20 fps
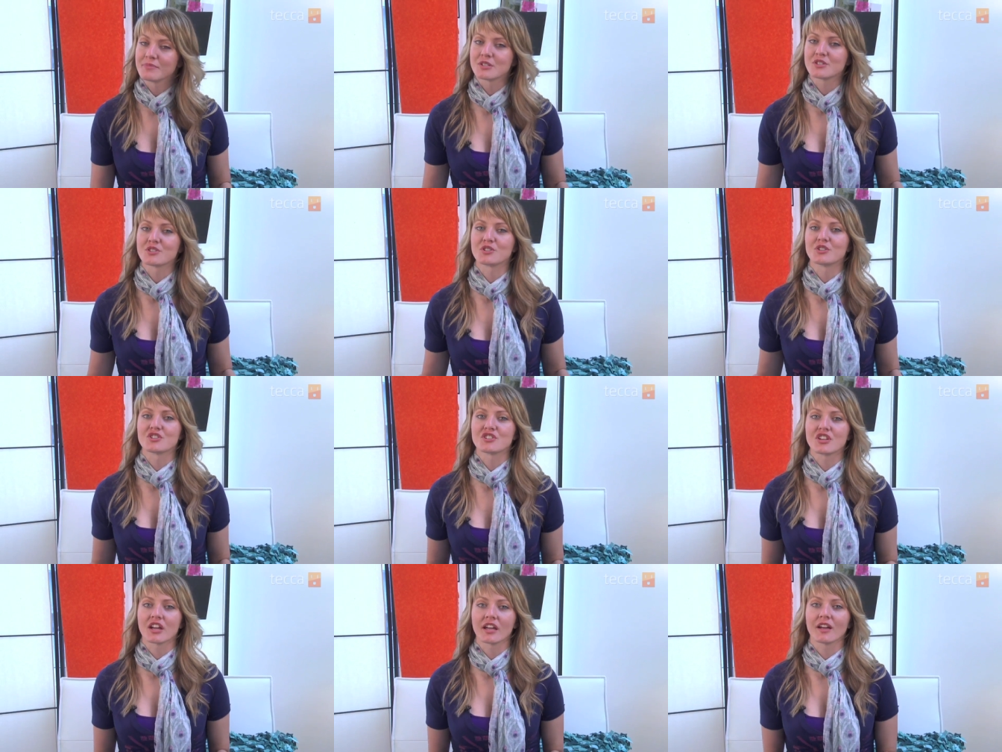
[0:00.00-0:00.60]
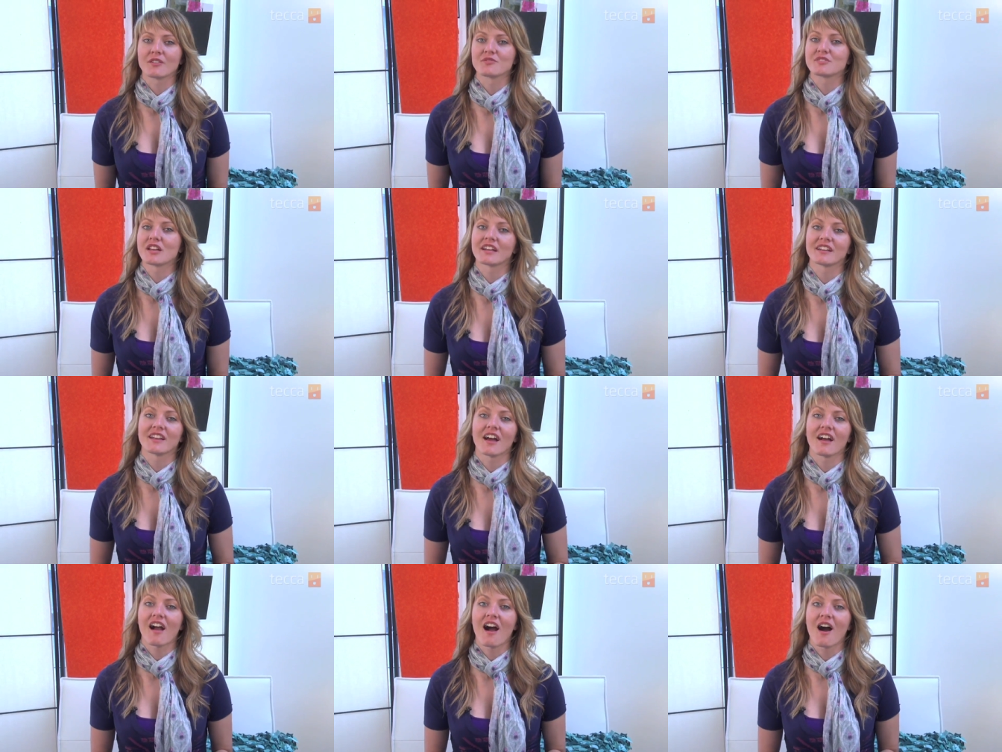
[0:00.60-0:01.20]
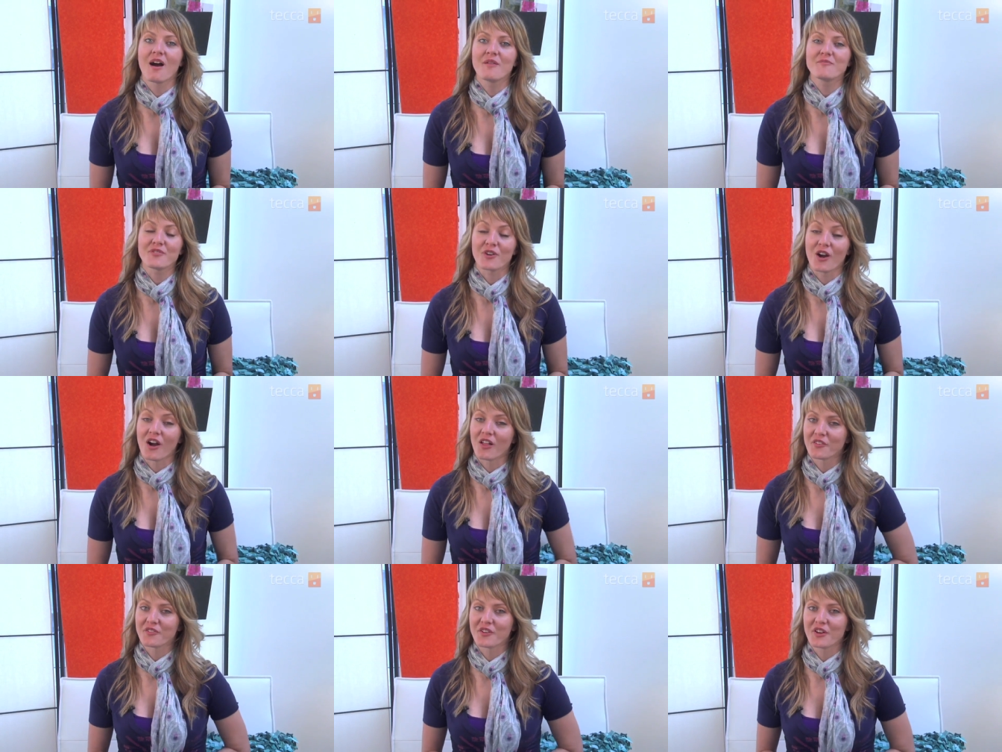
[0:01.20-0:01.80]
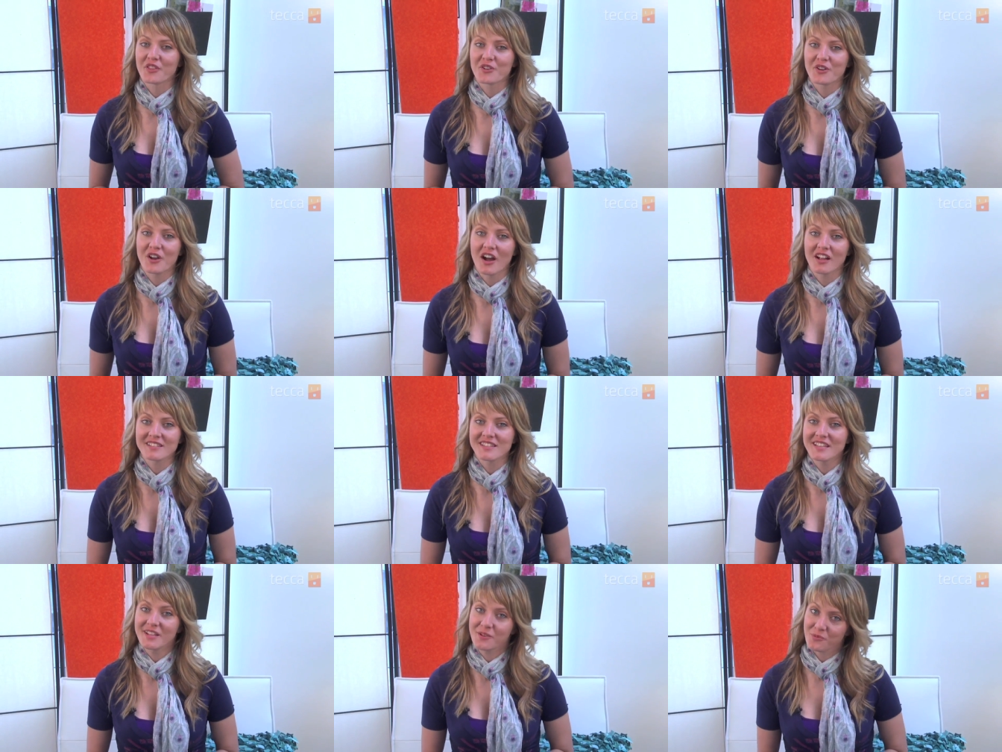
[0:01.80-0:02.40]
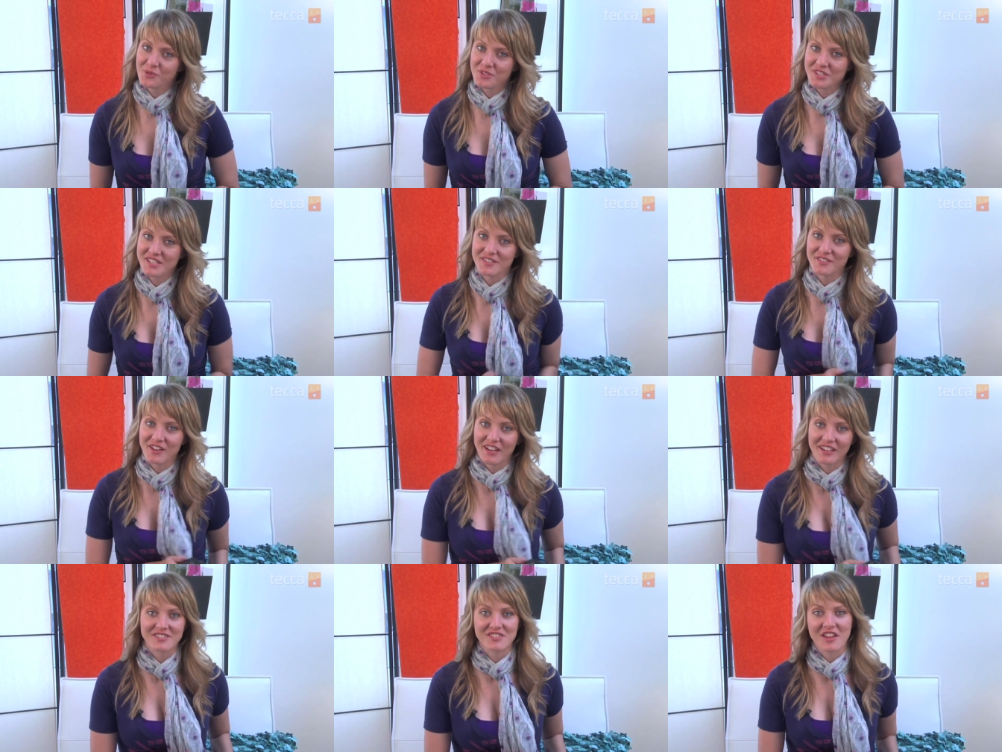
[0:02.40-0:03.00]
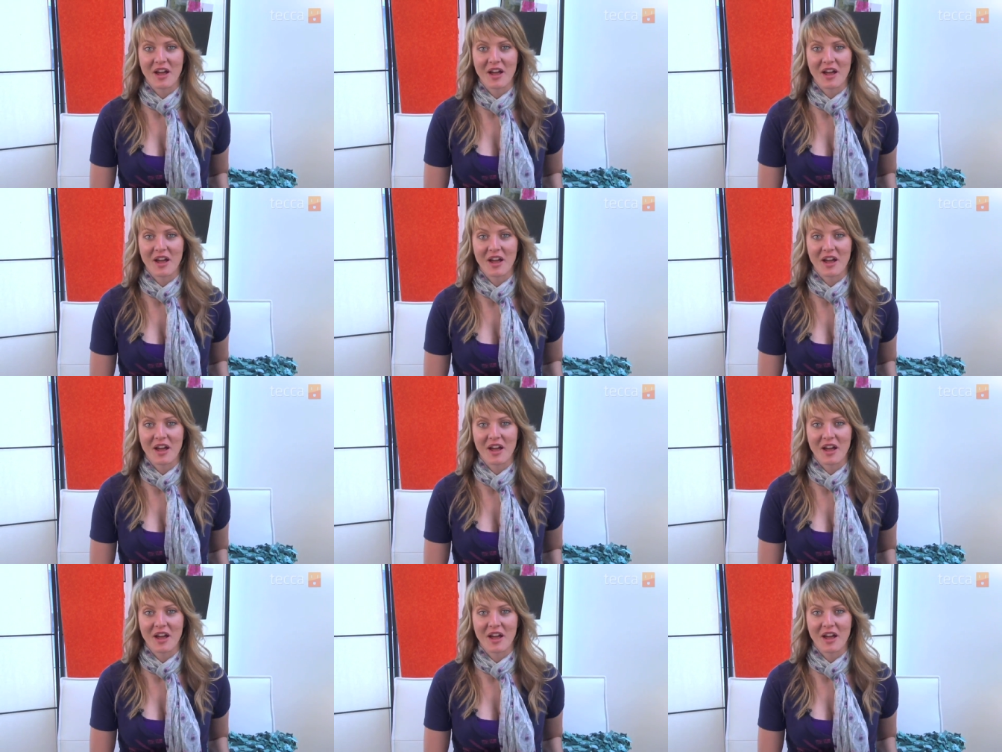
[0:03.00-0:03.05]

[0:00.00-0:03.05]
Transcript: Be sure to check out Tecca.com for all of our other content, and we'll see you next